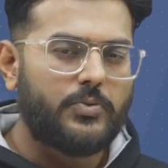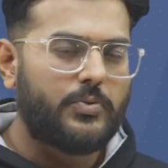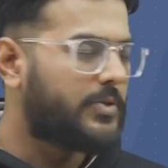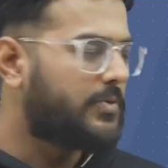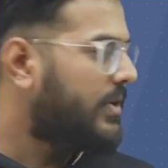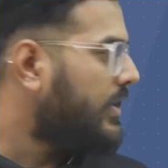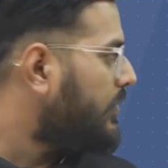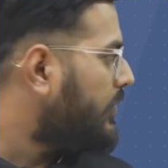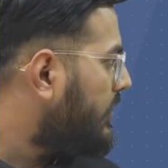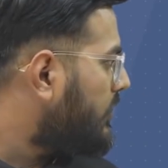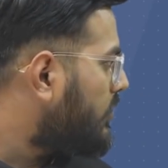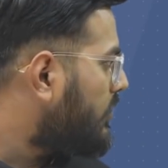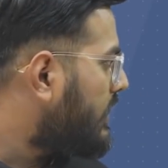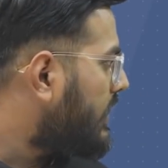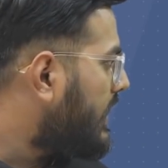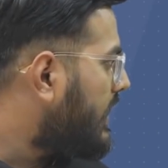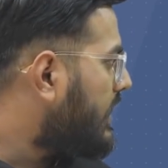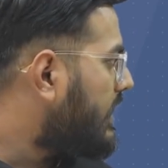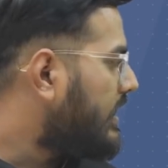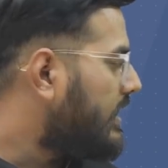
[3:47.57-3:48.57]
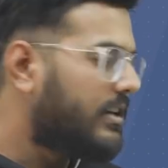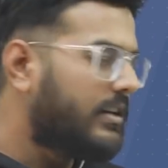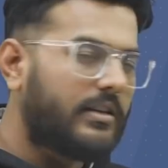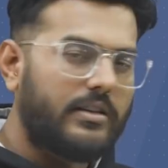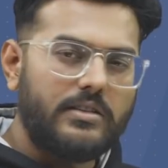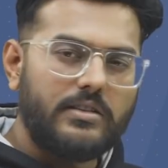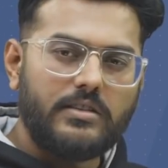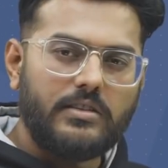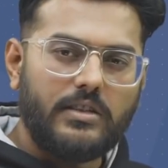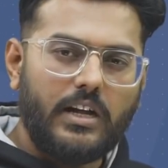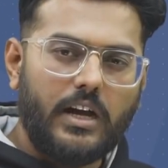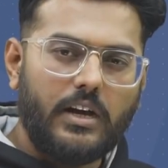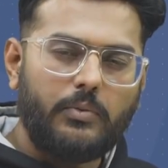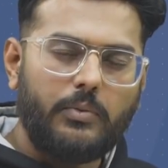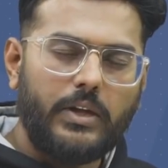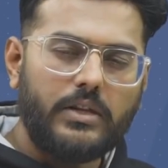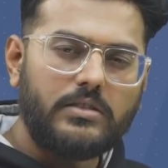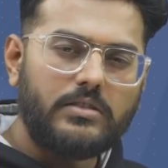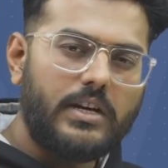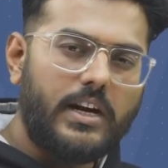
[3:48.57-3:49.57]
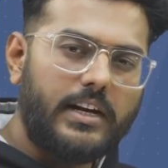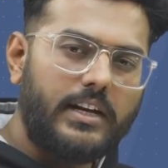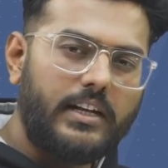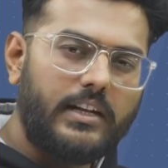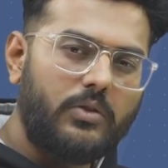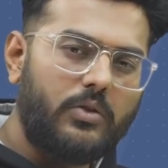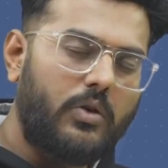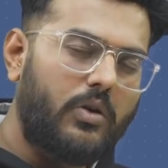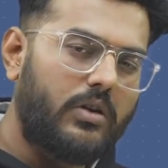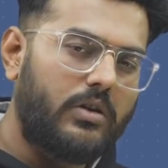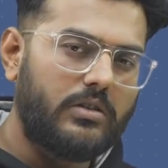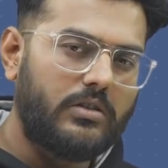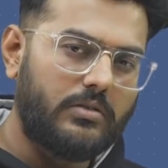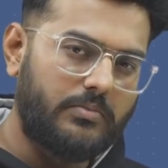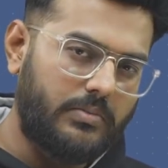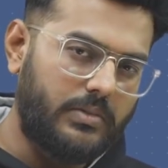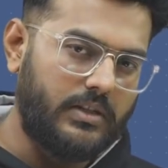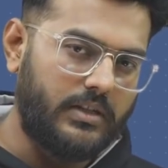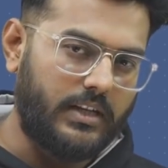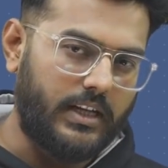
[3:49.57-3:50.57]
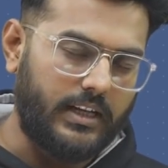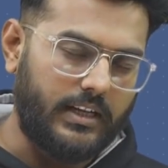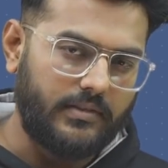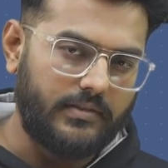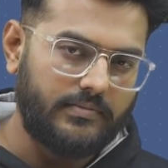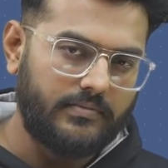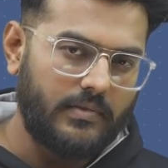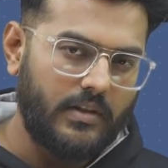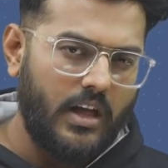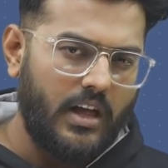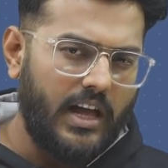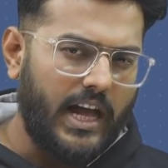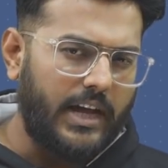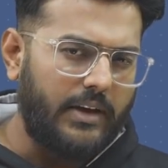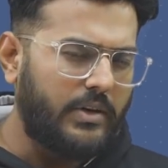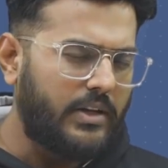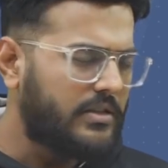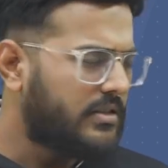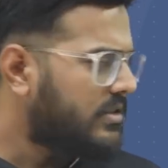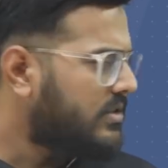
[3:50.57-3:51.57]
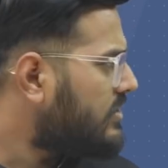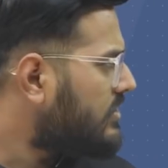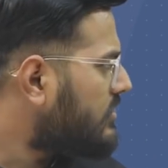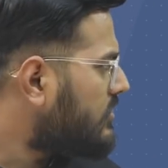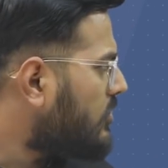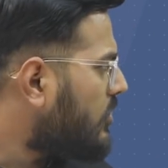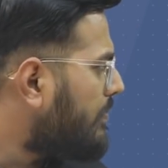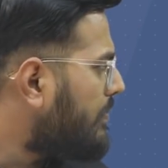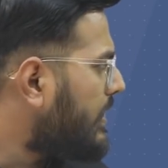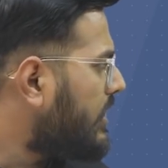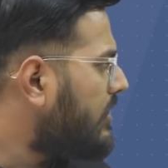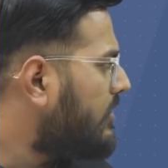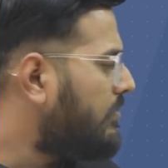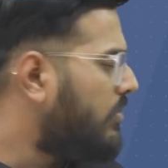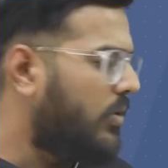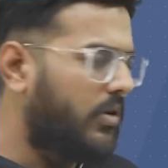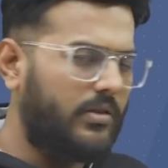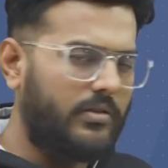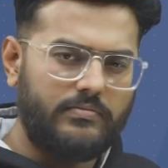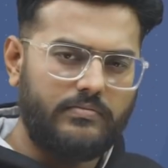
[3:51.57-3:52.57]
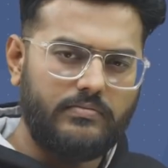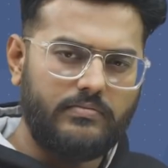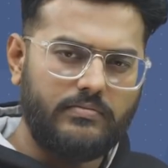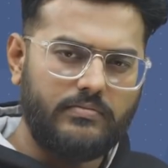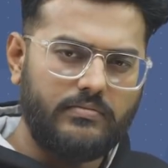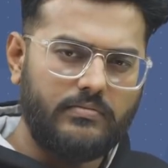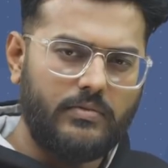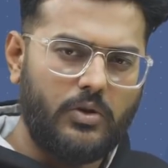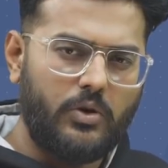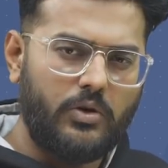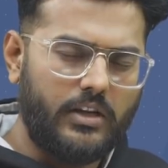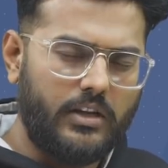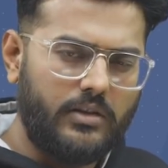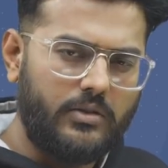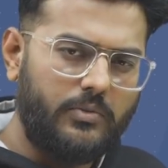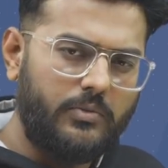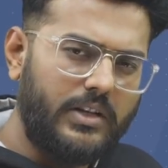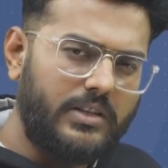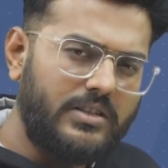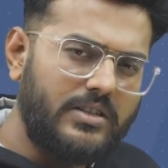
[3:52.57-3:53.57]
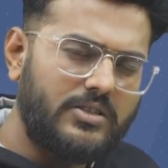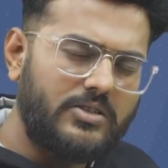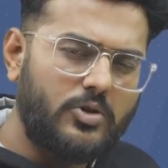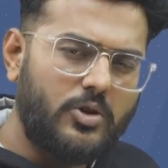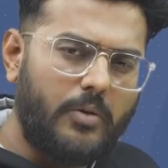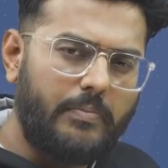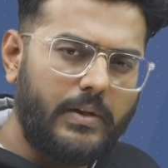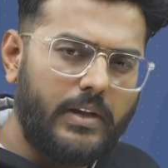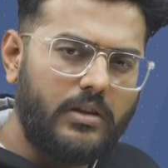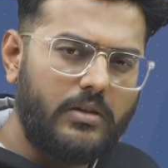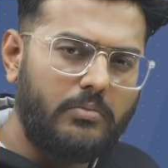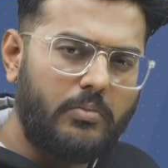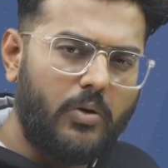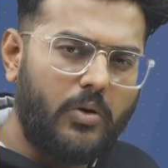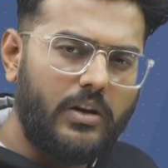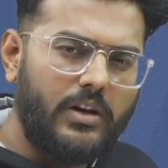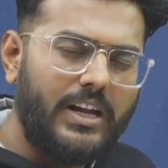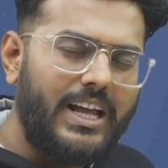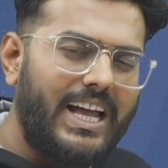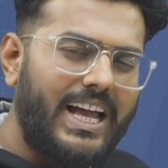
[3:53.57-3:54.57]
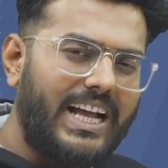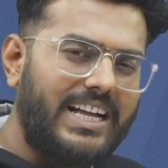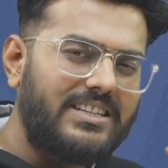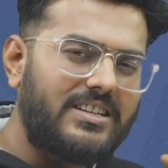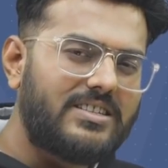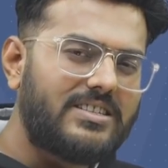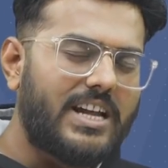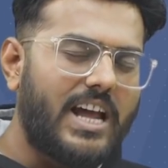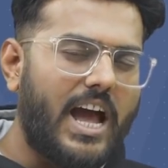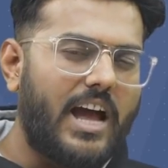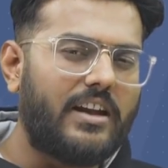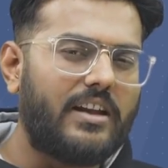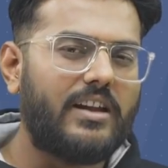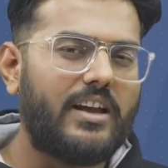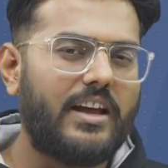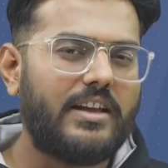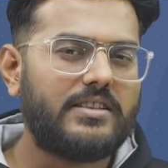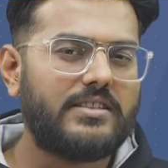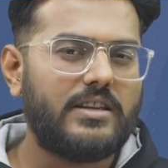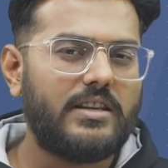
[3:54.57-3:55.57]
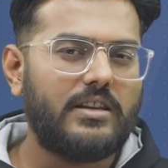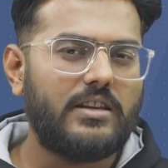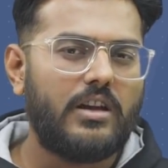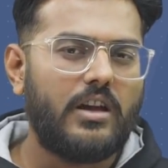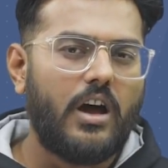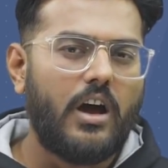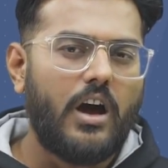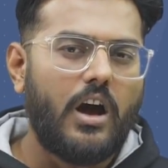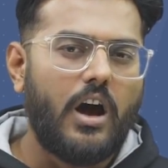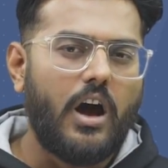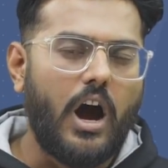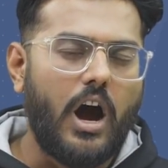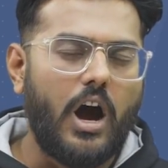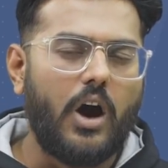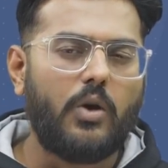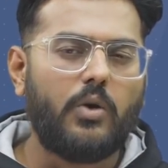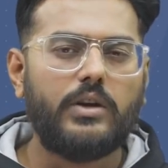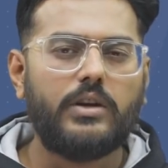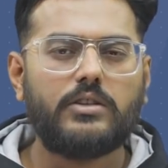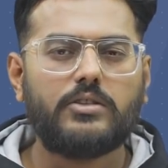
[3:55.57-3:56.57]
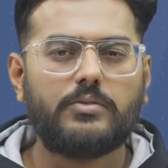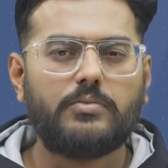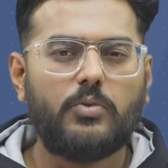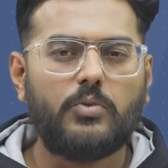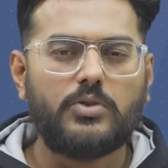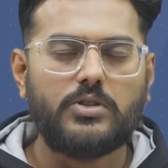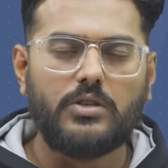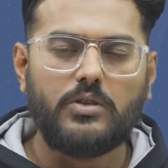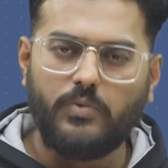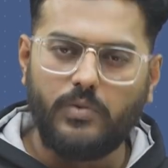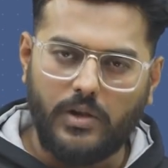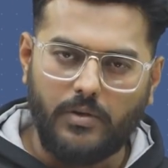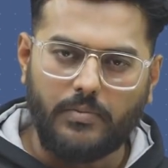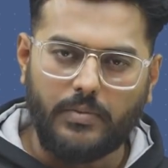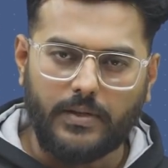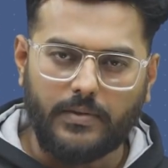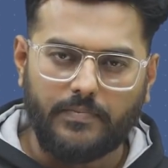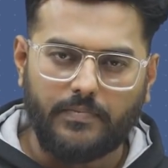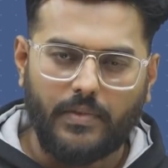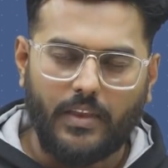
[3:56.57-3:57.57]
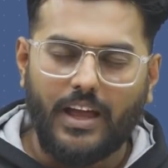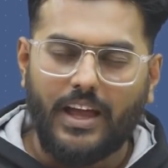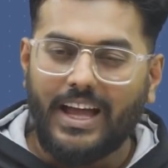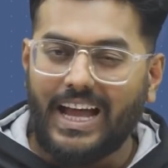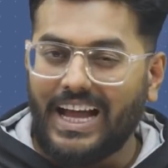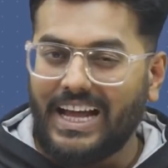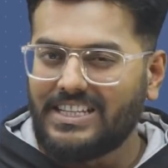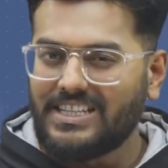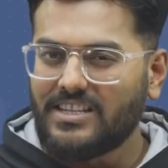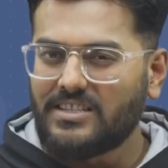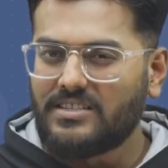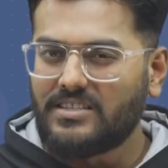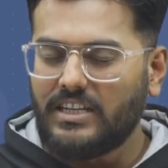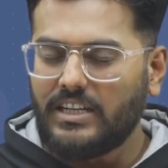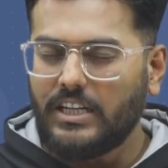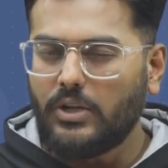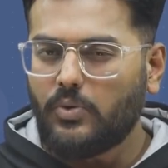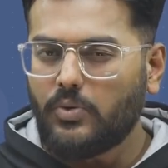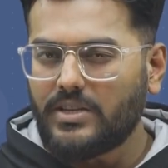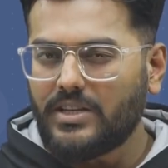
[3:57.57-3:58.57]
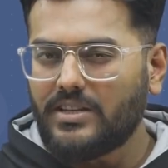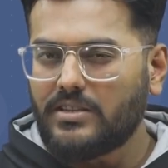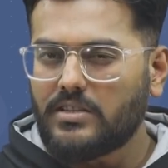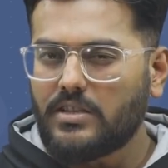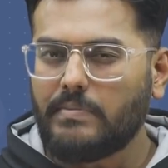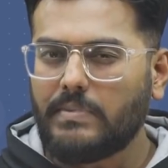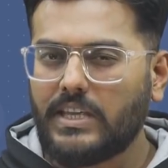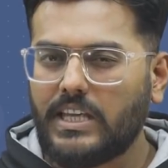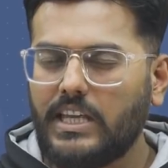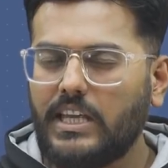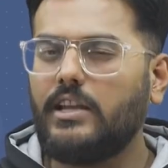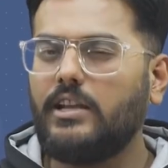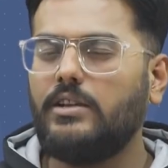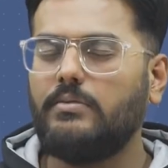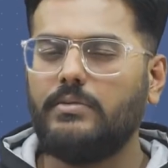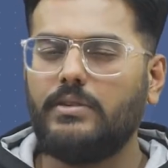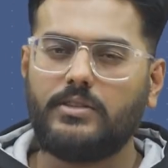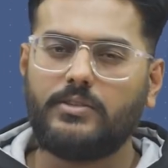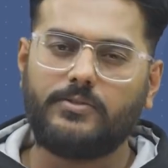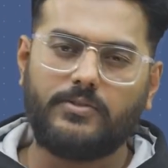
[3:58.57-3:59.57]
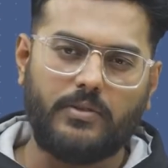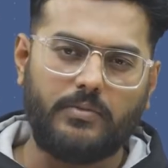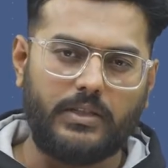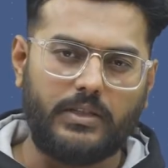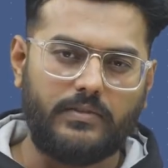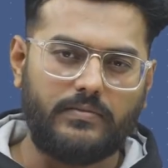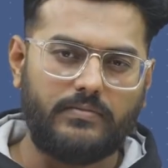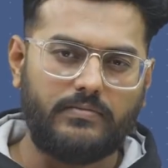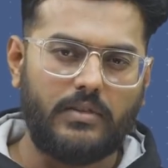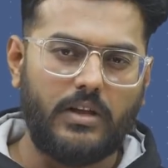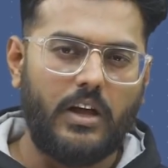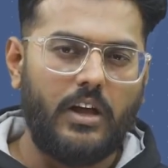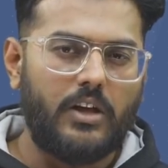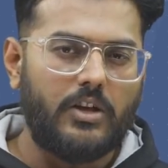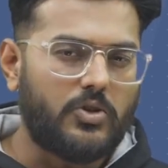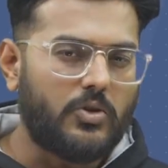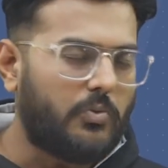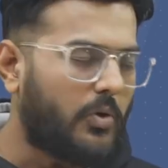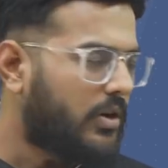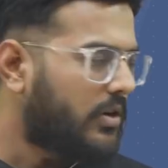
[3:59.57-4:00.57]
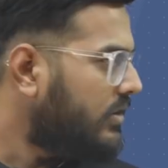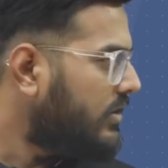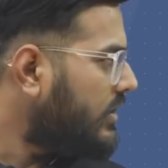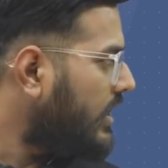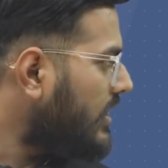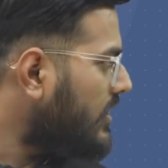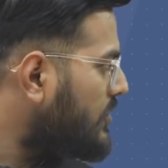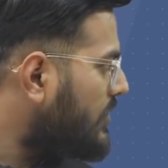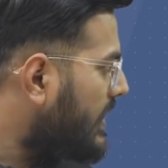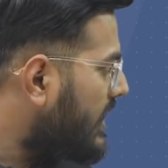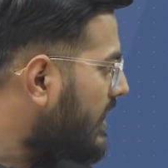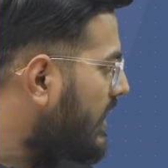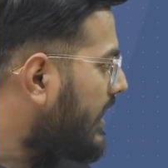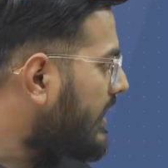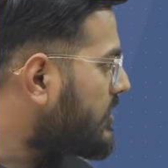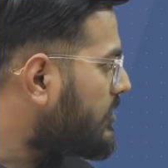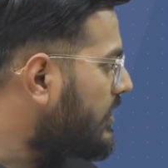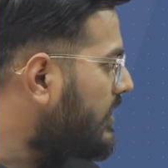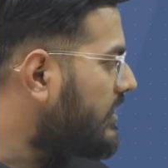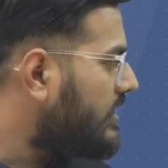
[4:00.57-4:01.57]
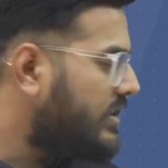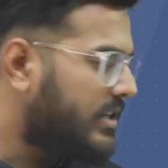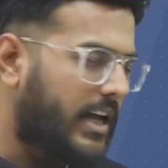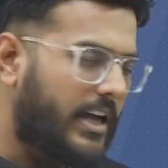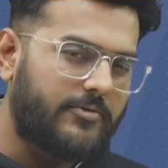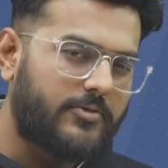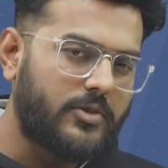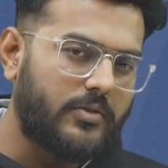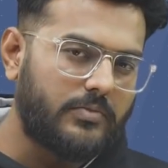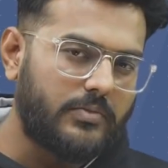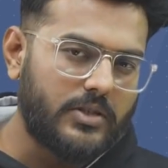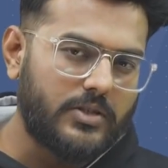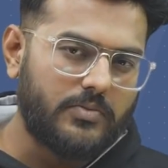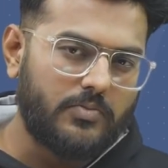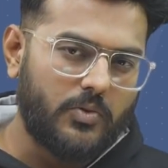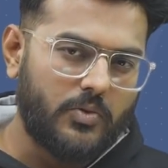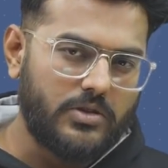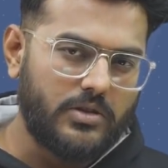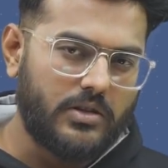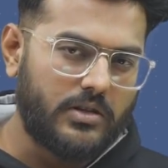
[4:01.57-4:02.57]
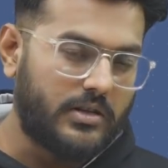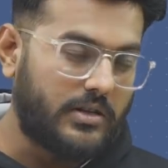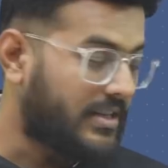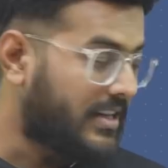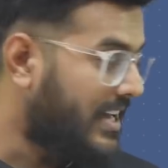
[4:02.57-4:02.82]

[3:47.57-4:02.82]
which we are going to take is that we are standing on a building and we are just dropping a ball. Okay, we are just dropping a ball and just analyzing how its motion will be and just deducing some key elements from it. So what all things we can actually derive from this motion is,